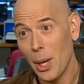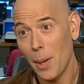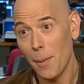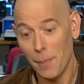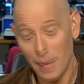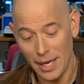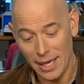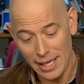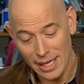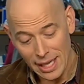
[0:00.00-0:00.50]

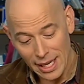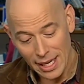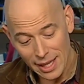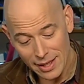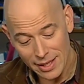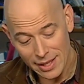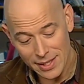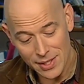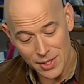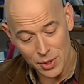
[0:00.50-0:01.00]
but
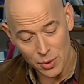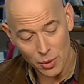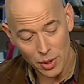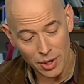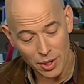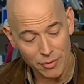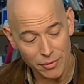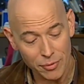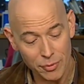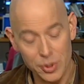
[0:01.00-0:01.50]
this sort
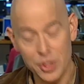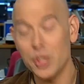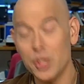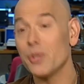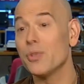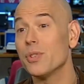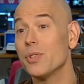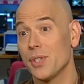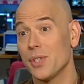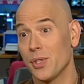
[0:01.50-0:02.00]
of
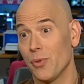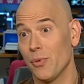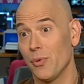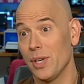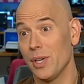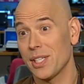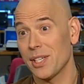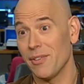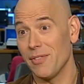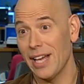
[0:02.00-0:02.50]
reduces the
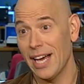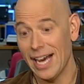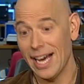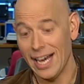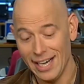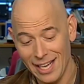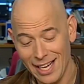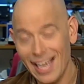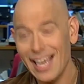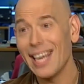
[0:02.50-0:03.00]
risk of
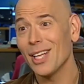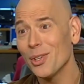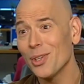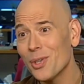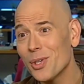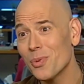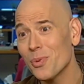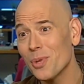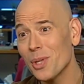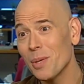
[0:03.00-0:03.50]
that, and it
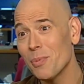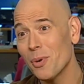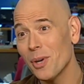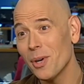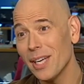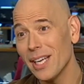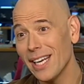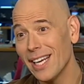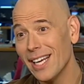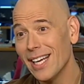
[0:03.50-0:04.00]
looks really
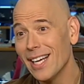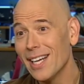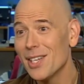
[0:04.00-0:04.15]
pretty.